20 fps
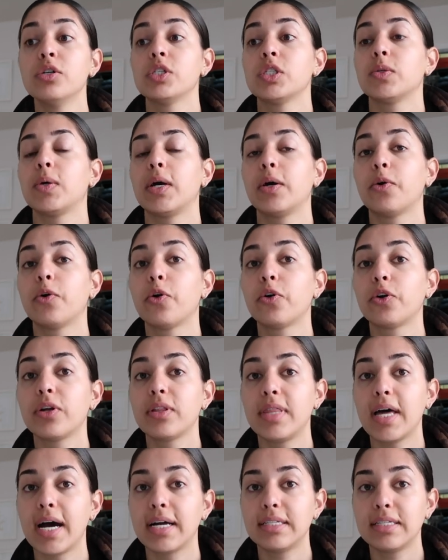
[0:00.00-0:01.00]
So I
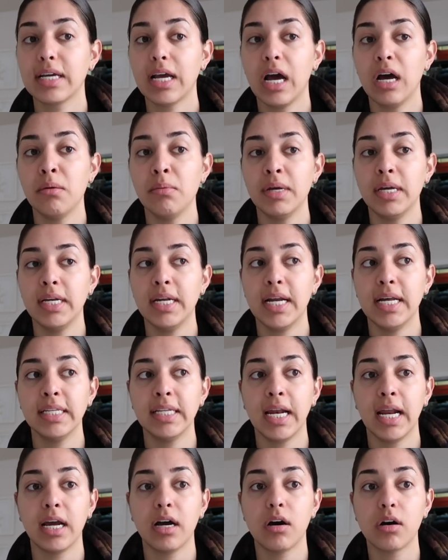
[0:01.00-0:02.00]
ordered that to come in, and
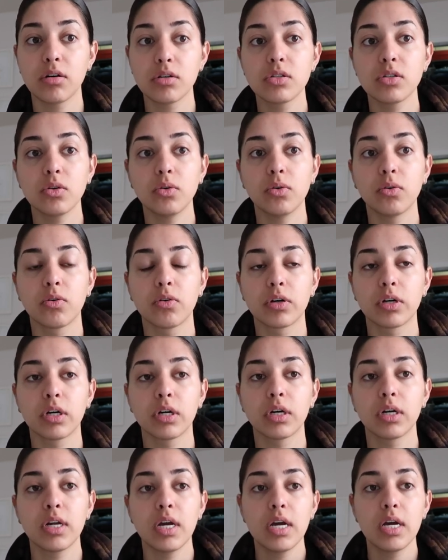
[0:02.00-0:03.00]
then I also
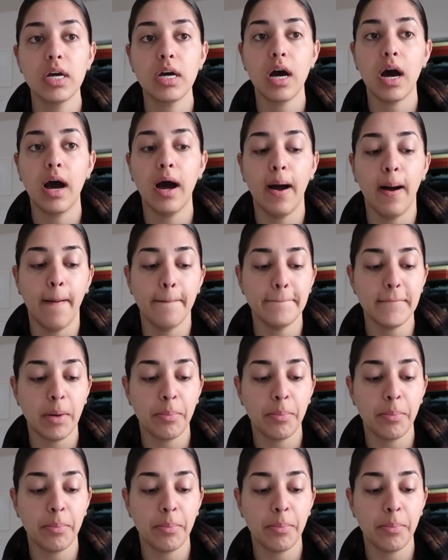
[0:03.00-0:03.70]
ordered, um,